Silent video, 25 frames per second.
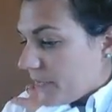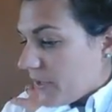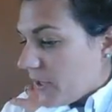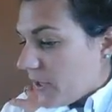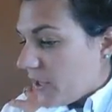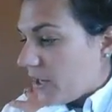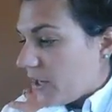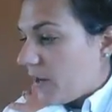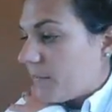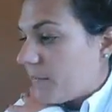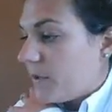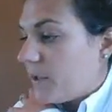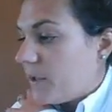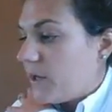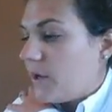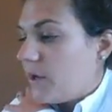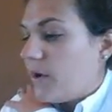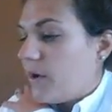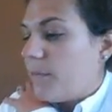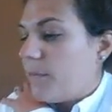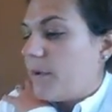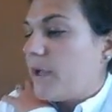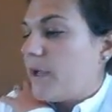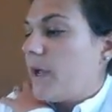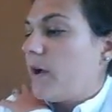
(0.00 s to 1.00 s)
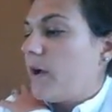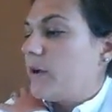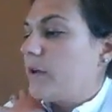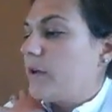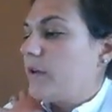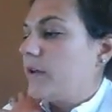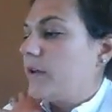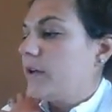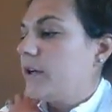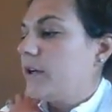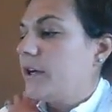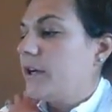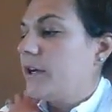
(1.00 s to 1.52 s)
and I'm getting on my
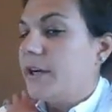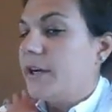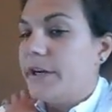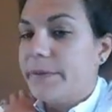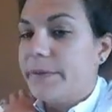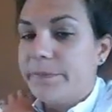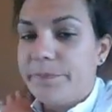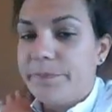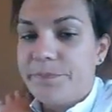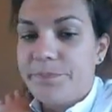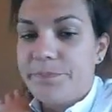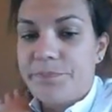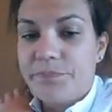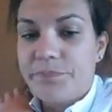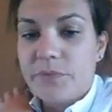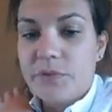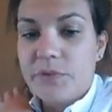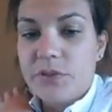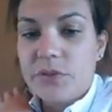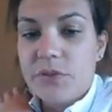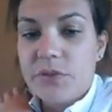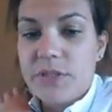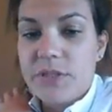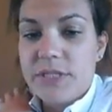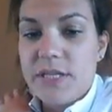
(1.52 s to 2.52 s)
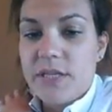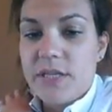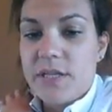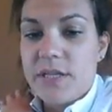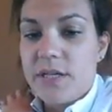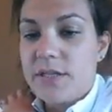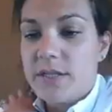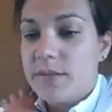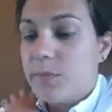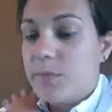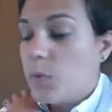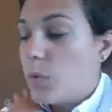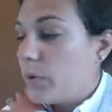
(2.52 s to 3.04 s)
calculator here, you can see
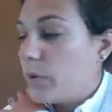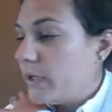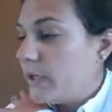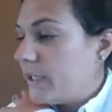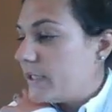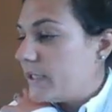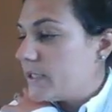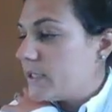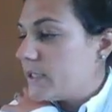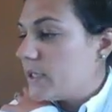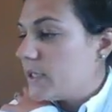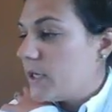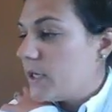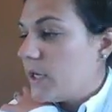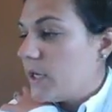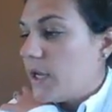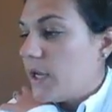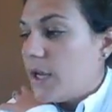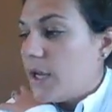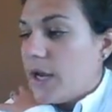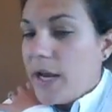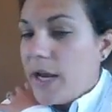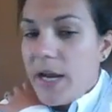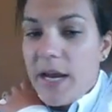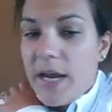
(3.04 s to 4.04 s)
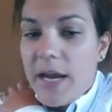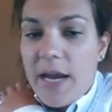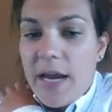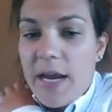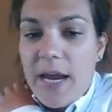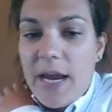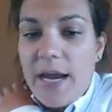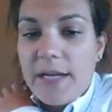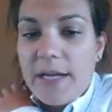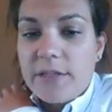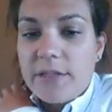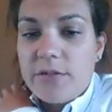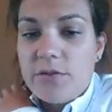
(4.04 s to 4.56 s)
this,
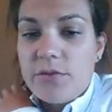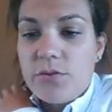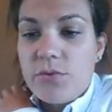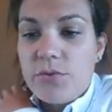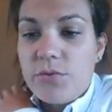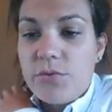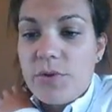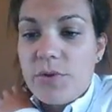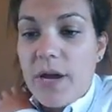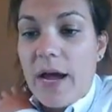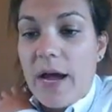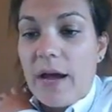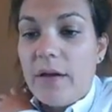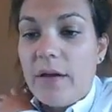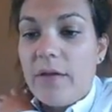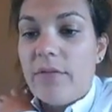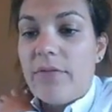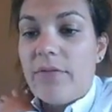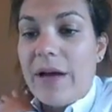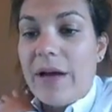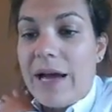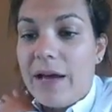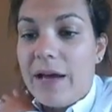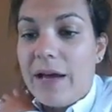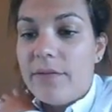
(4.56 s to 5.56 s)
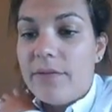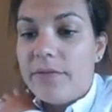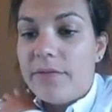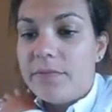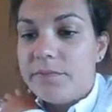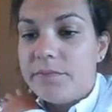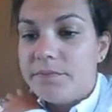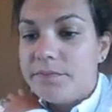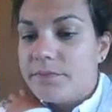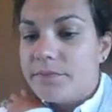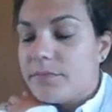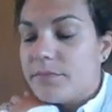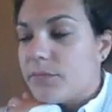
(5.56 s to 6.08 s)
0.8295.
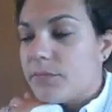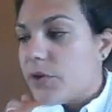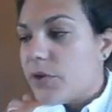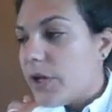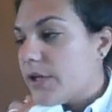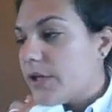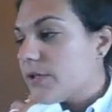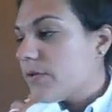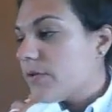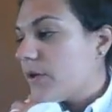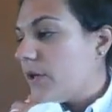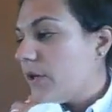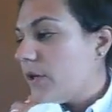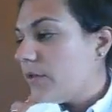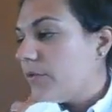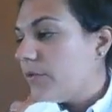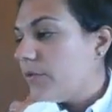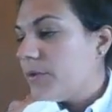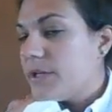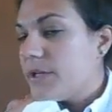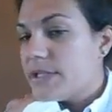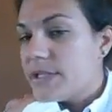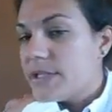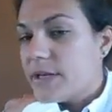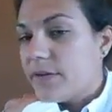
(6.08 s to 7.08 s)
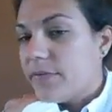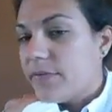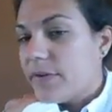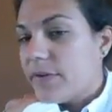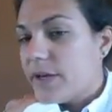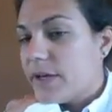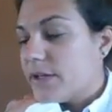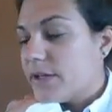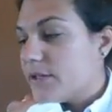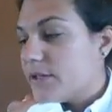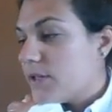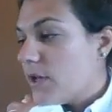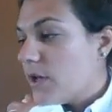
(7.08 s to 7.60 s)
Okay, so I need 3 sig
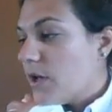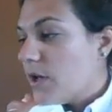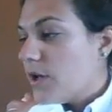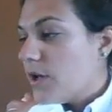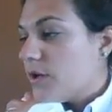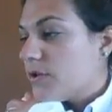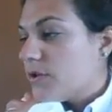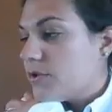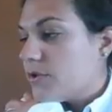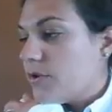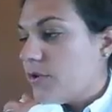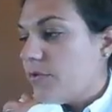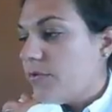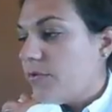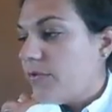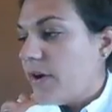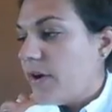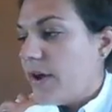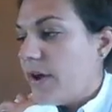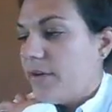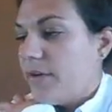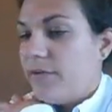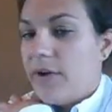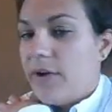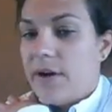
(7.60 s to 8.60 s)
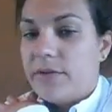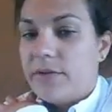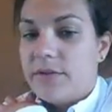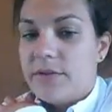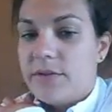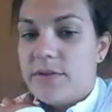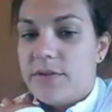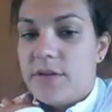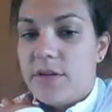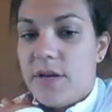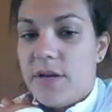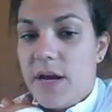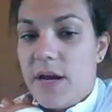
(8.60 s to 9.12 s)
figs, so 5
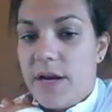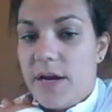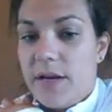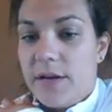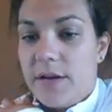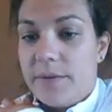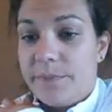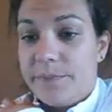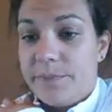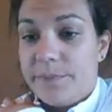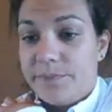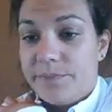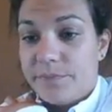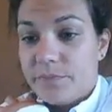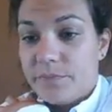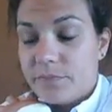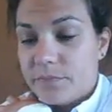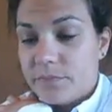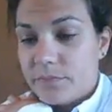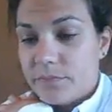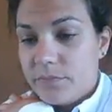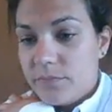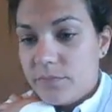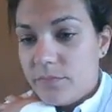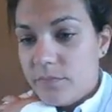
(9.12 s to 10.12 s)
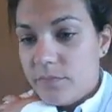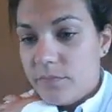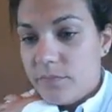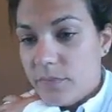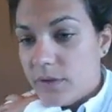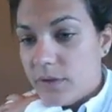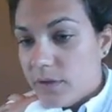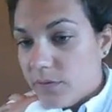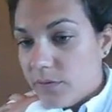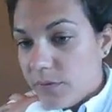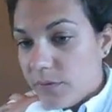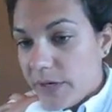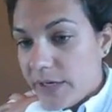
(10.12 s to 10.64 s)
rounds the 9 up.
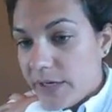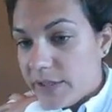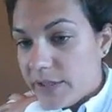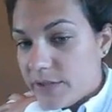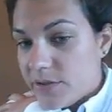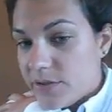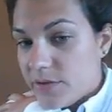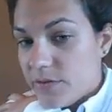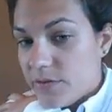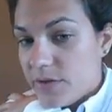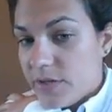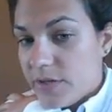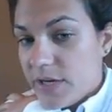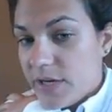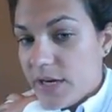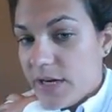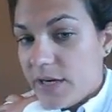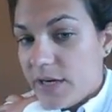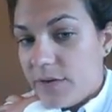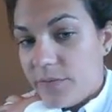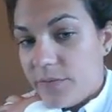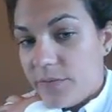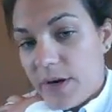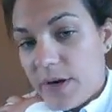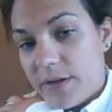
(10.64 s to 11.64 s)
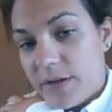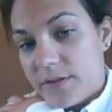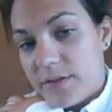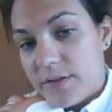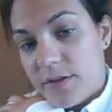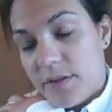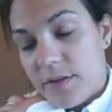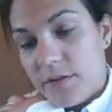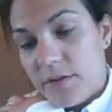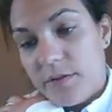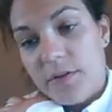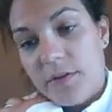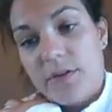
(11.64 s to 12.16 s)
Right, so the 9
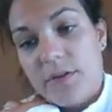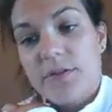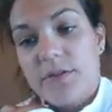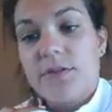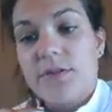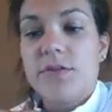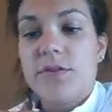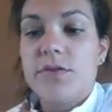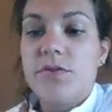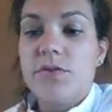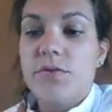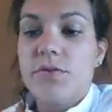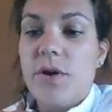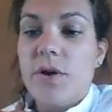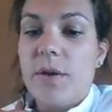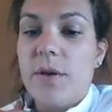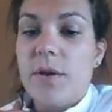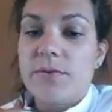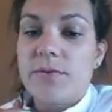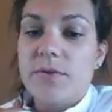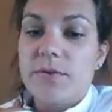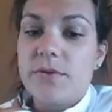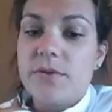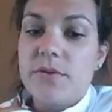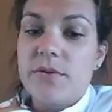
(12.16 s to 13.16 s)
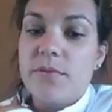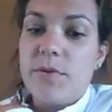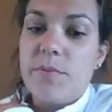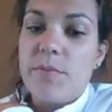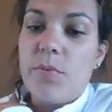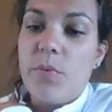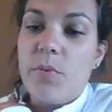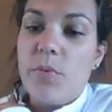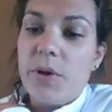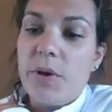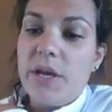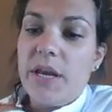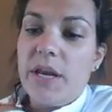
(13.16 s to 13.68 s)
rounds the 2 up, so it's going to be
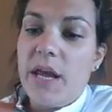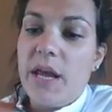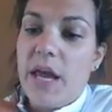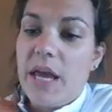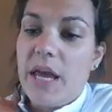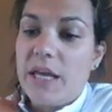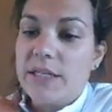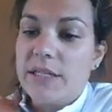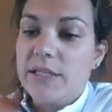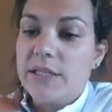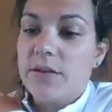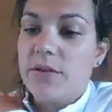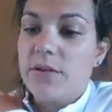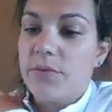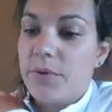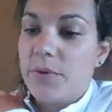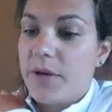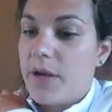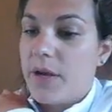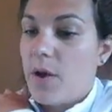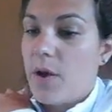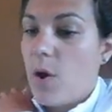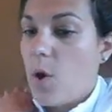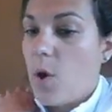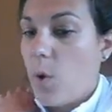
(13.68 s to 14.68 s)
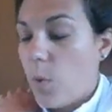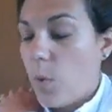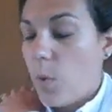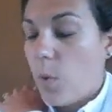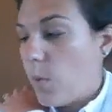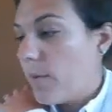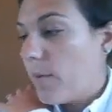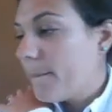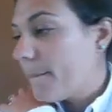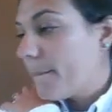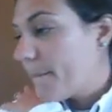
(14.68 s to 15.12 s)
0.830